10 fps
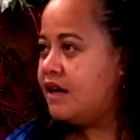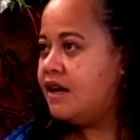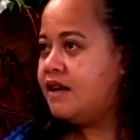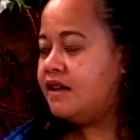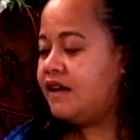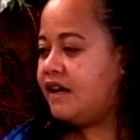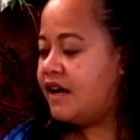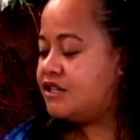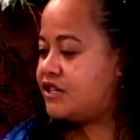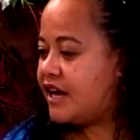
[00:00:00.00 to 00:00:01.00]
The
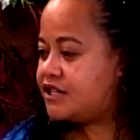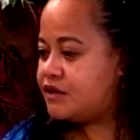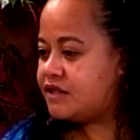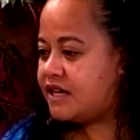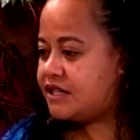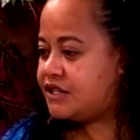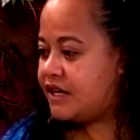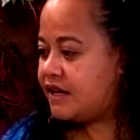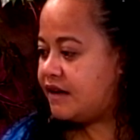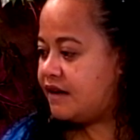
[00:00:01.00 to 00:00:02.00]
educational
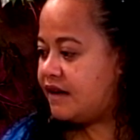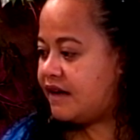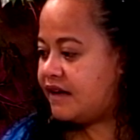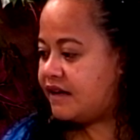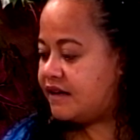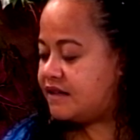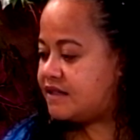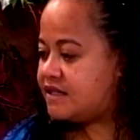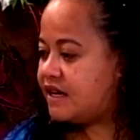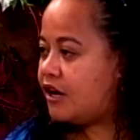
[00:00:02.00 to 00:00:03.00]
session
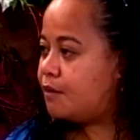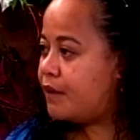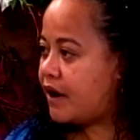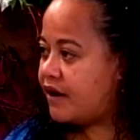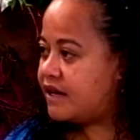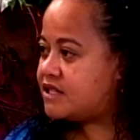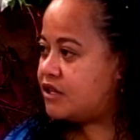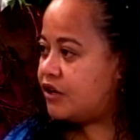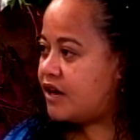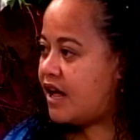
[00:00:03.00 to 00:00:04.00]
is to help parents
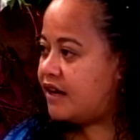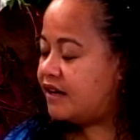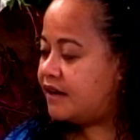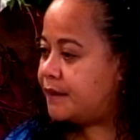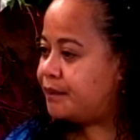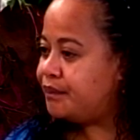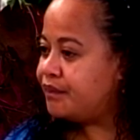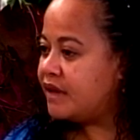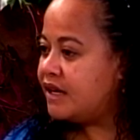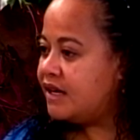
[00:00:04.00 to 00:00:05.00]
learn how to
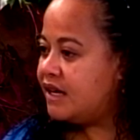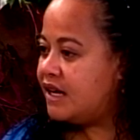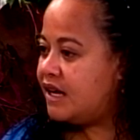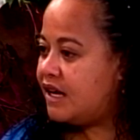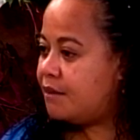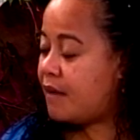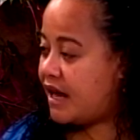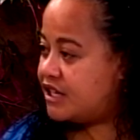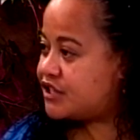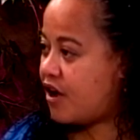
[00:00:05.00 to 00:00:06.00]

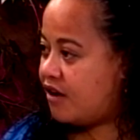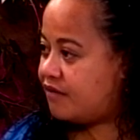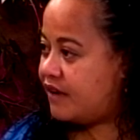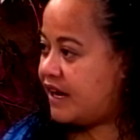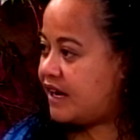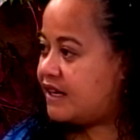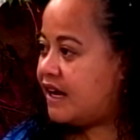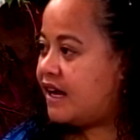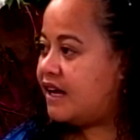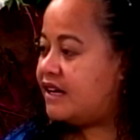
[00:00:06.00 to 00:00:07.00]
manage conflict,
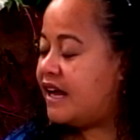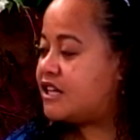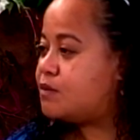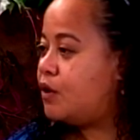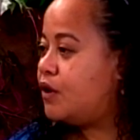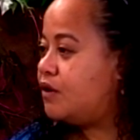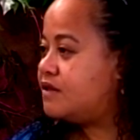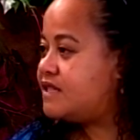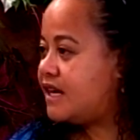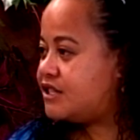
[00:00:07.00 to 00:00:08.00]
and they explore their
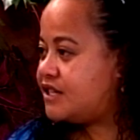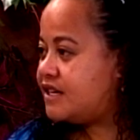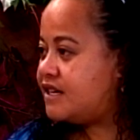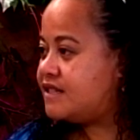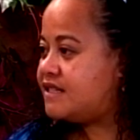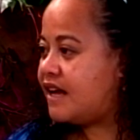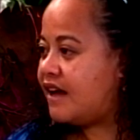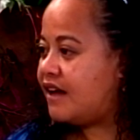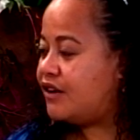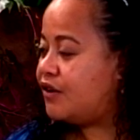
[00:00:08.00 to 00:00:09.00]
own intentions
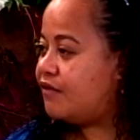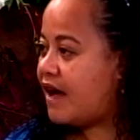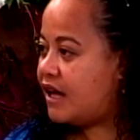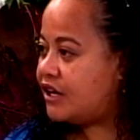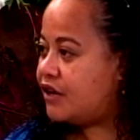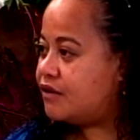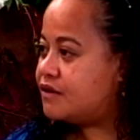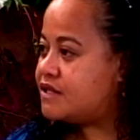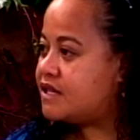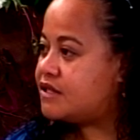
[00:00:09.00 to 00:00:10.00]
and their
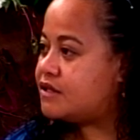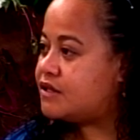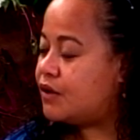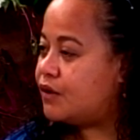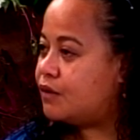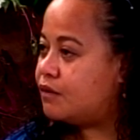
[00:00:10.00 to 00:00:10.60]
values. So,